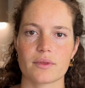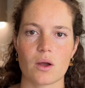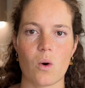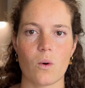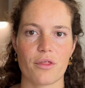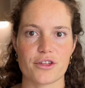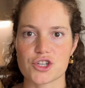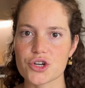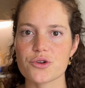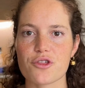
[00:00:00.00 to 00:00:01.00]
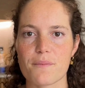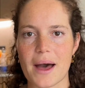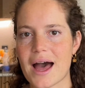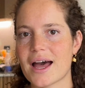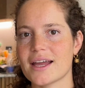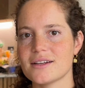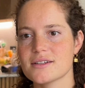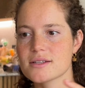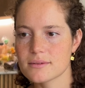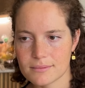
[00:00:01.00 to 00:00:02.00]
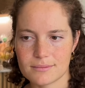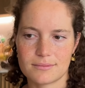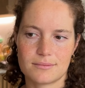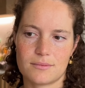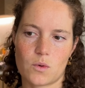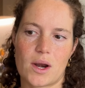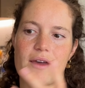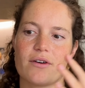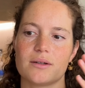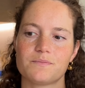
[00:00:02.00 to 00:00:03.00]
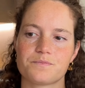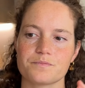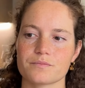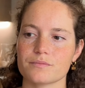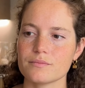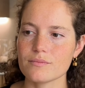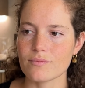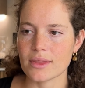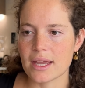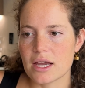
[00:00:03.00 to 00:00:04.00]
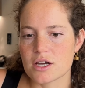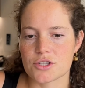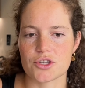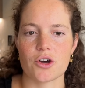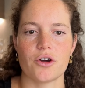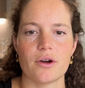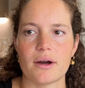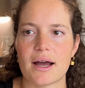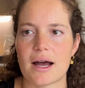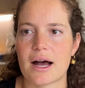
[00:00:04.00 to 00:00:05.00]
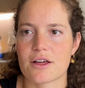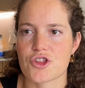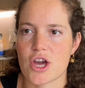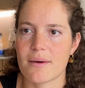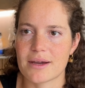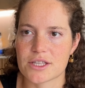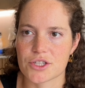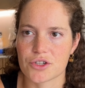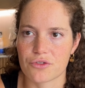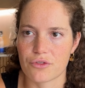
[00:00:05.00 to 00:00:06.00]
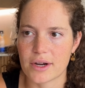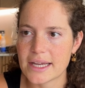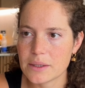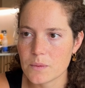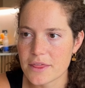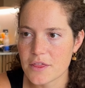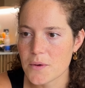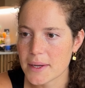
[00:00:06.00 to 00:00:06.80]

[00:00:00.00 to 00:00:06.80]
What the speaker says: Or the truth behind whatever. So I'll share my screen with you